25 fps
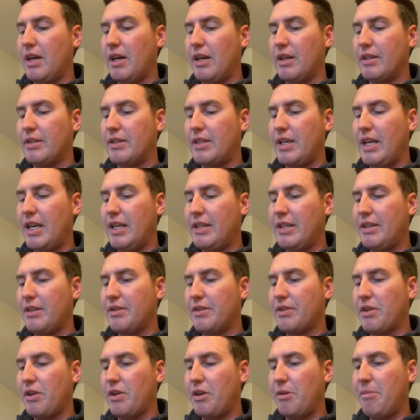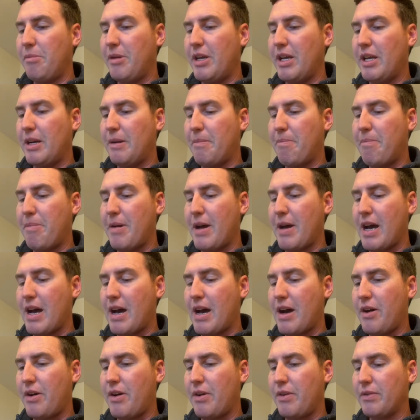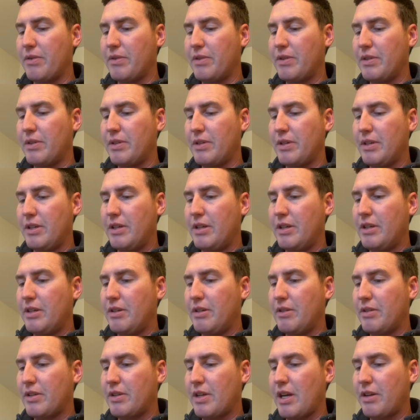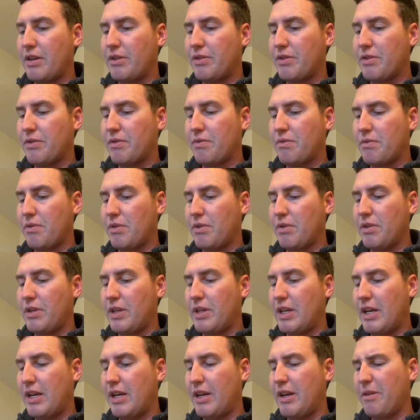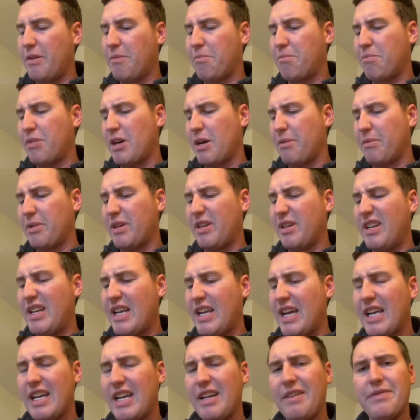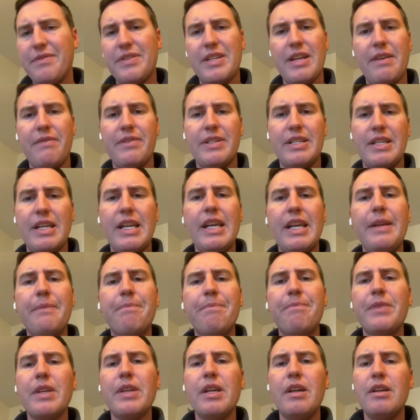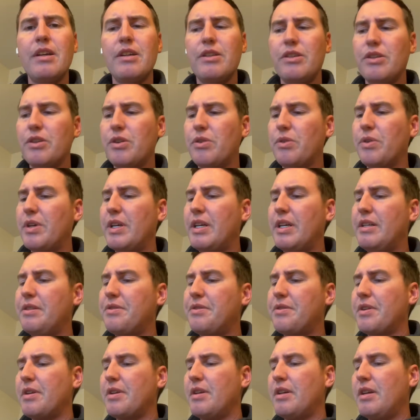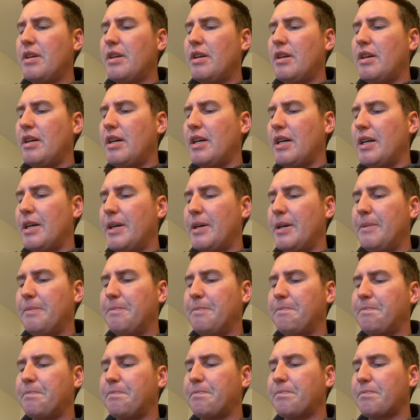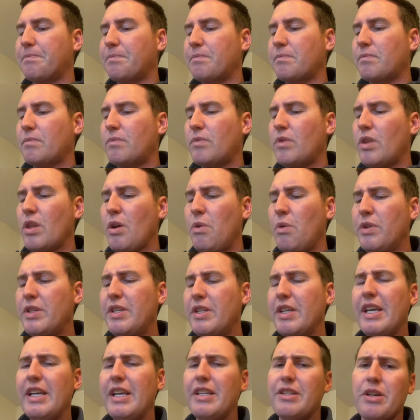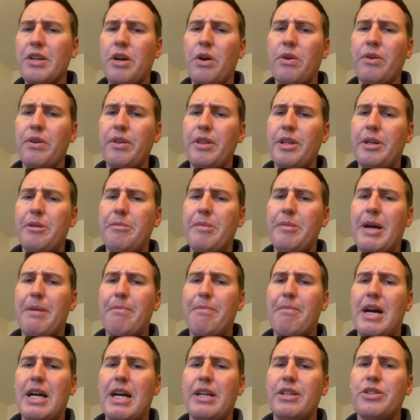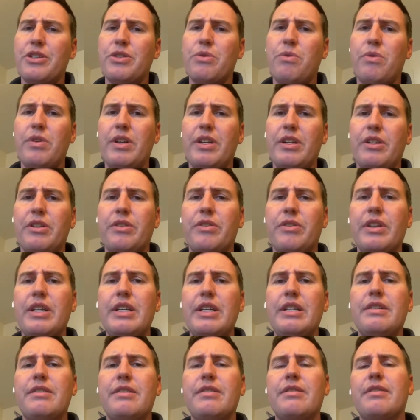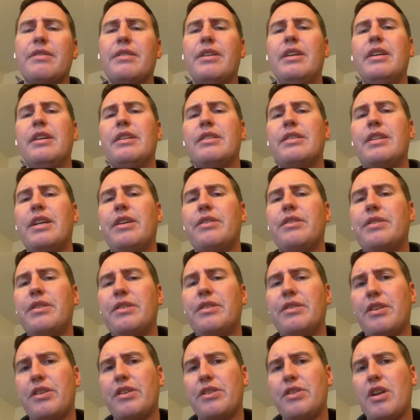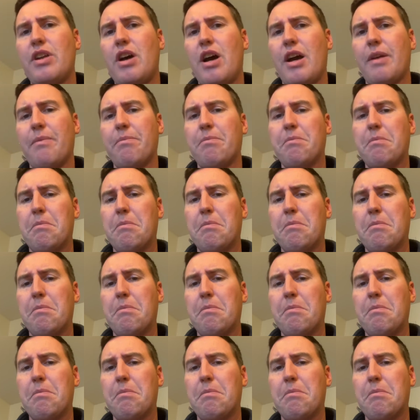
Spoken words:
cease, it's going to be at about, let's kind of scroll it down here, probably -17 degrees. Once it gets colder than about -20 degrees Celsius, there's not